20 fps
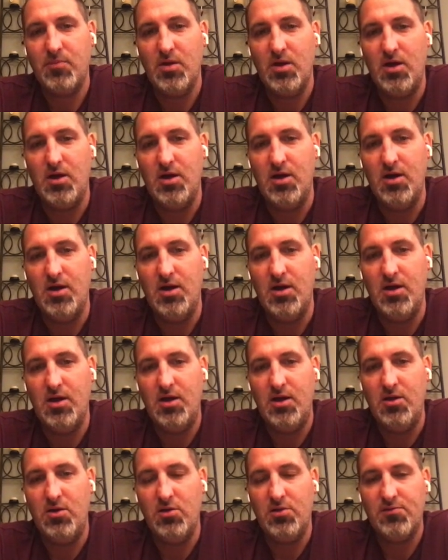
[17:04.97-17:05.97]

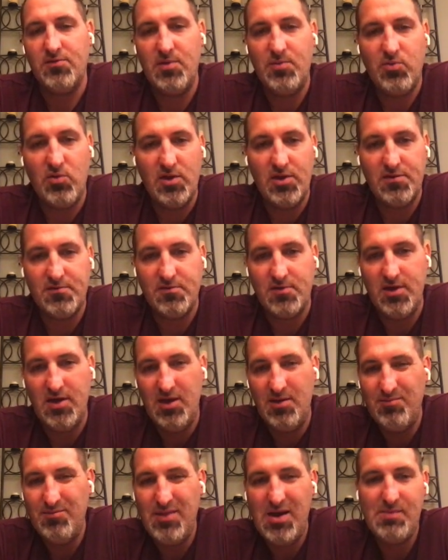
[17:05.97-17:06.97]

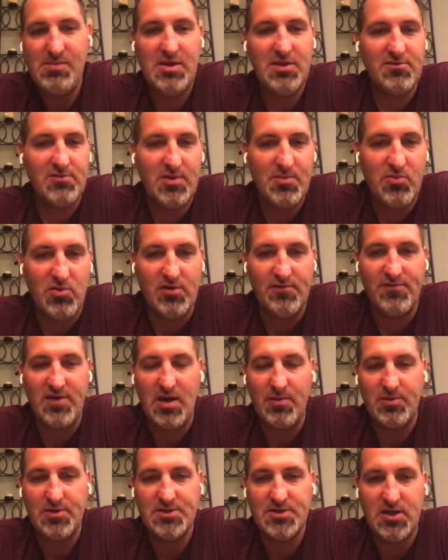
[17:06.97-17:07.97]
3.3, maybe
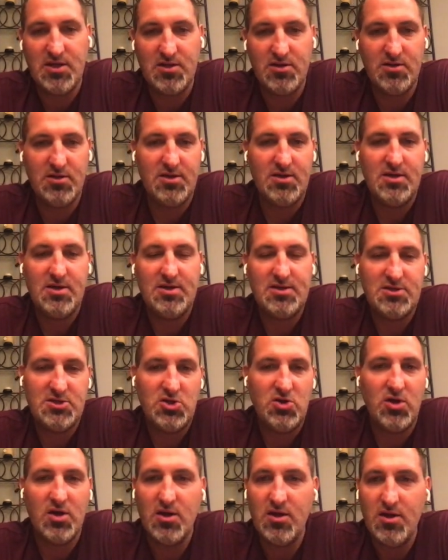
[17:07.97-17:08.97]
3.5%,
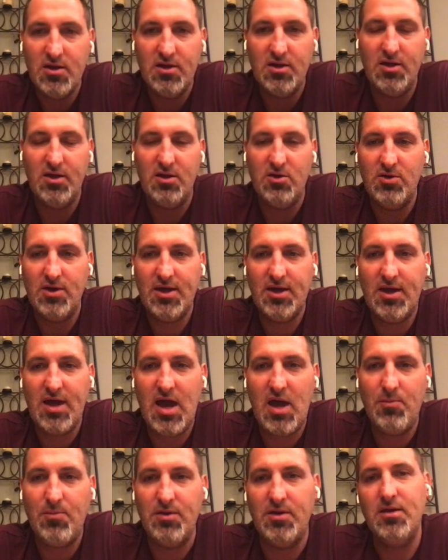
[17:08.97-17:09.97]
sure, it could
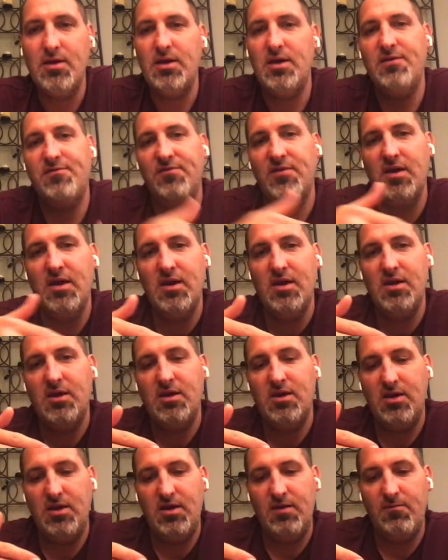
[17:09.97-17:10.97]
happen. If
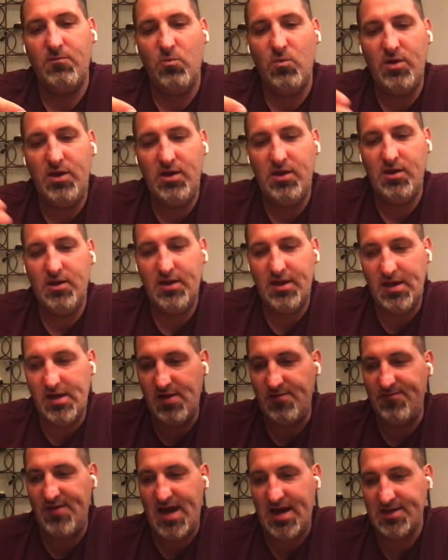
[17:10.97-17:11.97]
we get
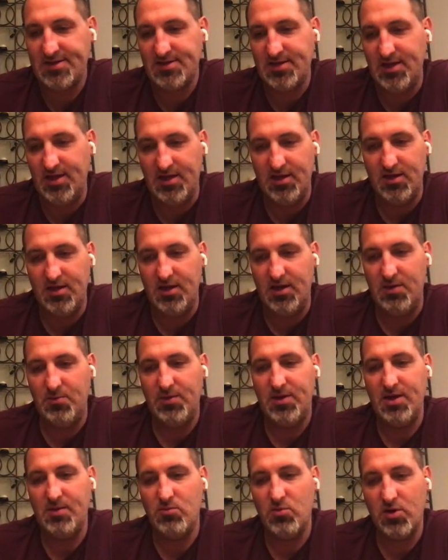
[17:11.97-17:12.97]
a vaccine and we
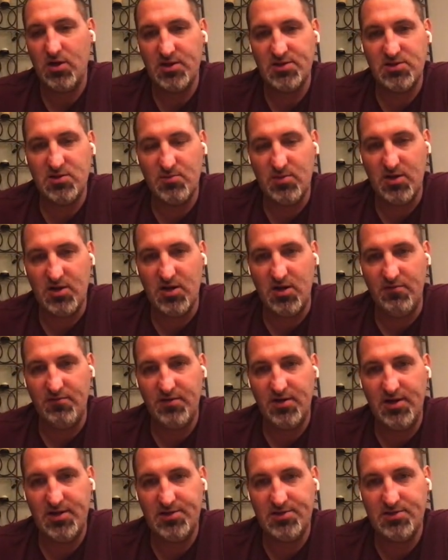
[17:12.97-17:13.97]
get more consumer
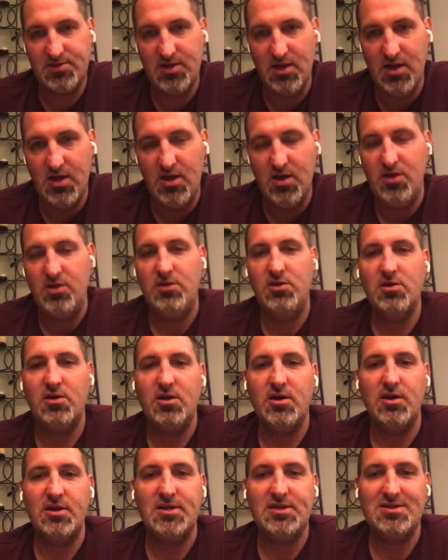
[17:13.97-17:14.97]
confidence, you're
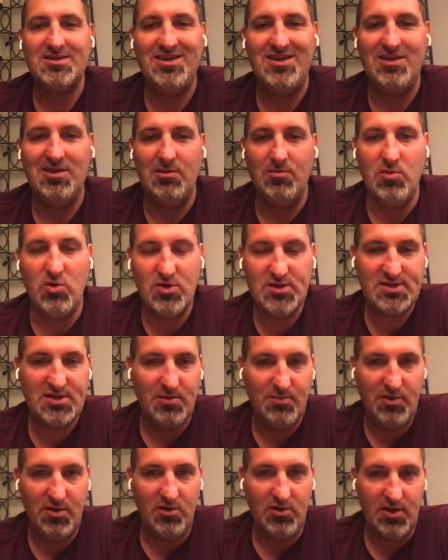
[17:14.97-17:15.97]
going to see more
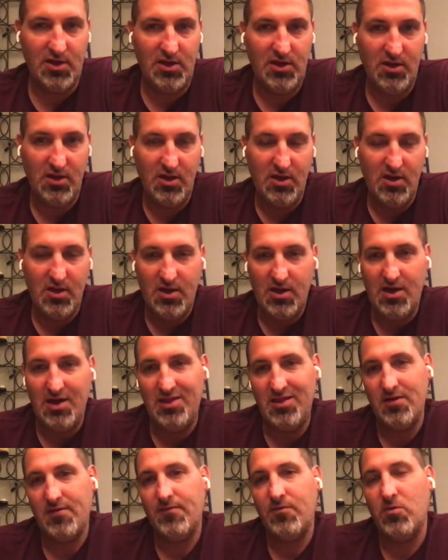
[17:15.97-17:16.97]
stability,
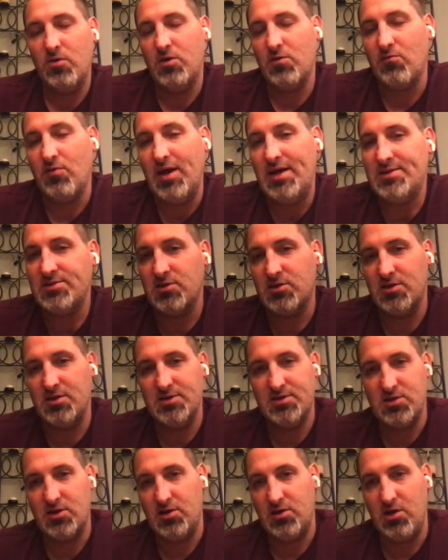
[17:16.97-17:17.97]
and therefore the rates are going to
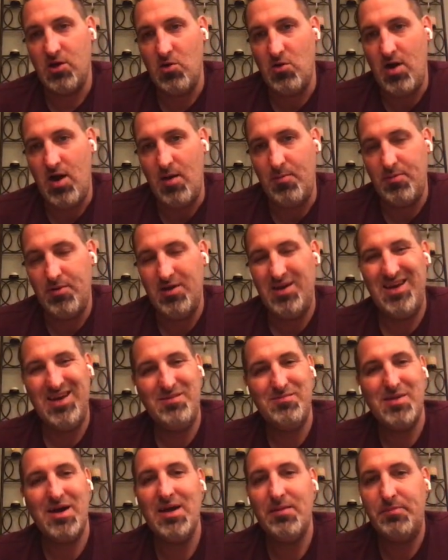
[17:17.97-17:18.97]
start to go up,
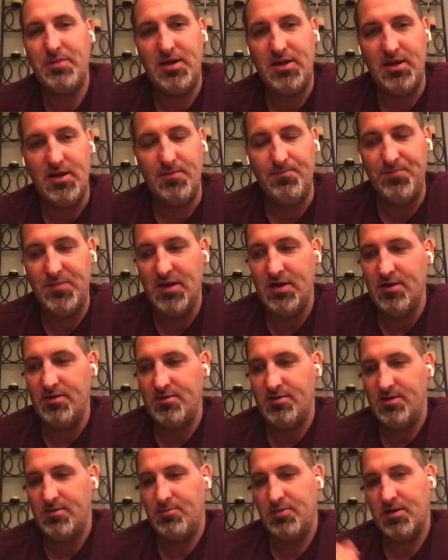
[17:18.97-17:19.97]
in my opinion.
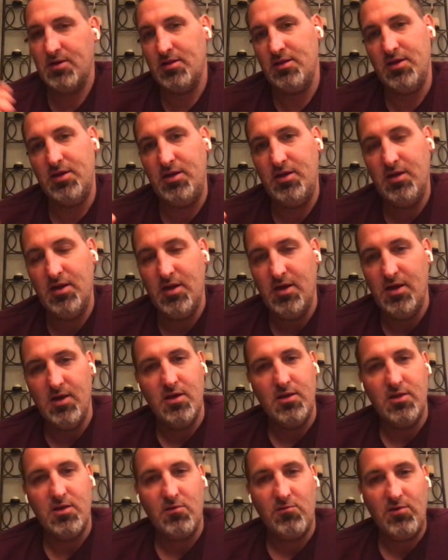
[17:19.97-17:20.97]
Typically,
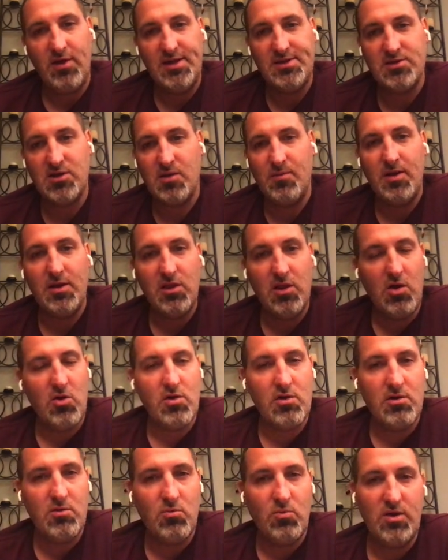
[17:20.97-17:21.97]
the rates are going to be
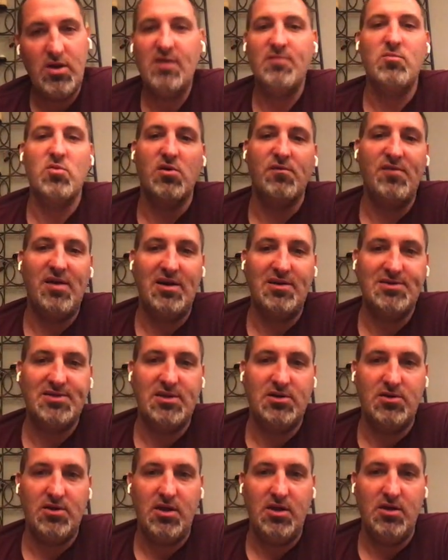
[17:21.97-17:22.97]
lower when you have more
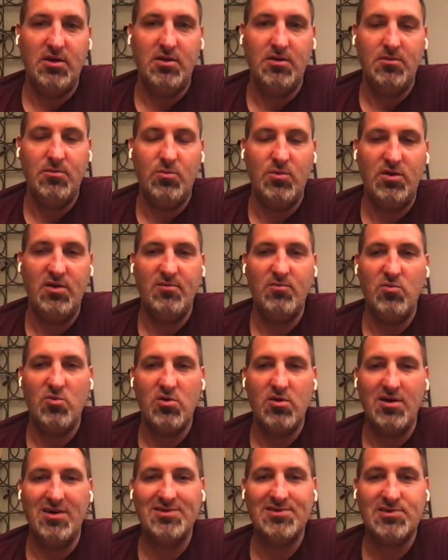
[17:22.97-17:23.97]
volatility, when you have
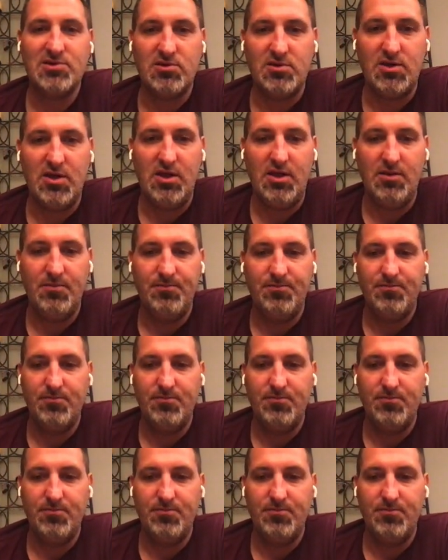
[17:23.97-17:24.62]
more uncertainty.